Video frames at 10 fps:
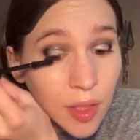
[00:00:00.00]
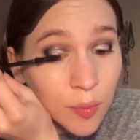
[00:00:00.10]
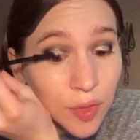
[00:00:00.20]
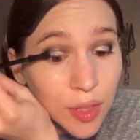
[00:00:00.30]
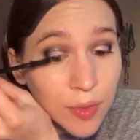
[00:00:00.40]

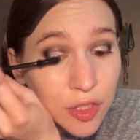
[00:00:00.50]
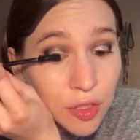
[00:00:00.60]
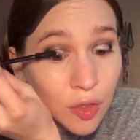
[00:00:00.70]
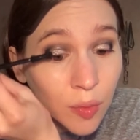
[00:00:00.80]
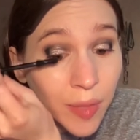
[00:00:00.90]
pretty much a
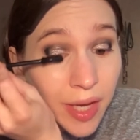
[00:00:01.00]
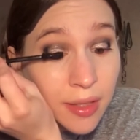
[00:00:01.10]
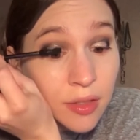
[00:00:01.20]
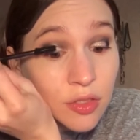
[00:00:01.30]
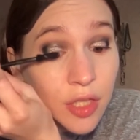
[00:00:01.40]
no-buy
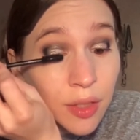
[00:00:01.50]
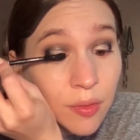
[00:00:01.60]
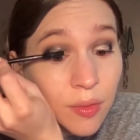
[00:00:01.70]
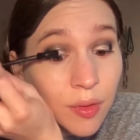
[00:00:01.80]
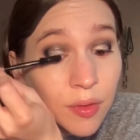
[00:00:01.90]
in
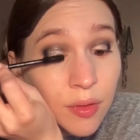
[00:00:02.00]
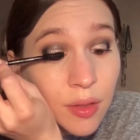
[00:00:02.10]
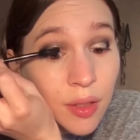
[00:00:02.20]
general,